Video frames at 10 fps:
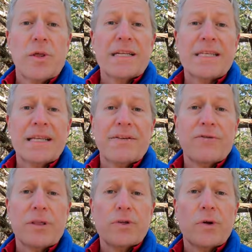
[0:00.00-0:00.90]
So that's it
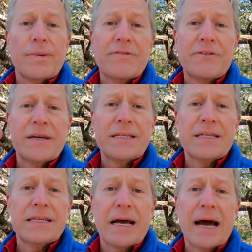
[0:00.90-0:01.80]
for this one, my
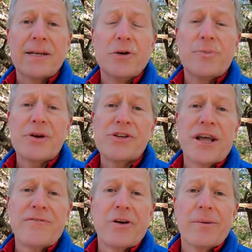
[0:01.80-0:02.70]
friends. I do
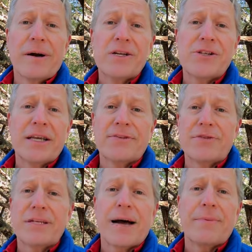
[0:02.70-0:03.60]
appreciate it very much. Thanks
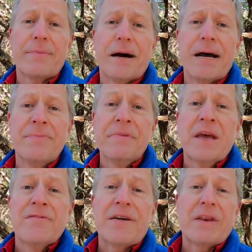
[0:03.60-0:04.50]
for stopping by. If
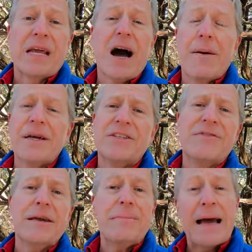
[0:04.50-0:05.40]
you have any comments,
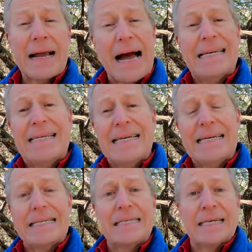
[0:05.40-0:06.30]
feedback,
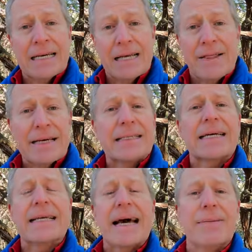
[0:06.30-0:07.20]
ideas, things
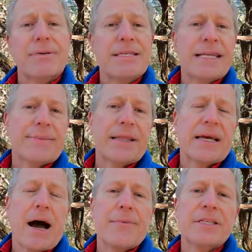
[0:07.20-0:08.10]
like that, please stick them in
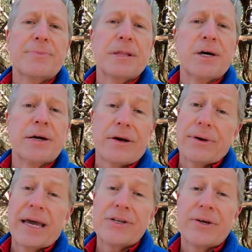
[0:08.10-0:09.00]
the comments below, and I
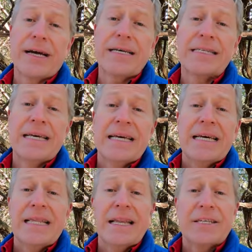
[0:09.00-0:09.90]
will catch you guys
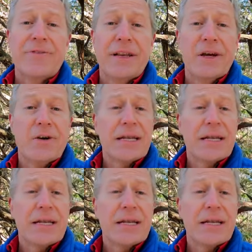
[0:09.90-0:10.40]
in the next video.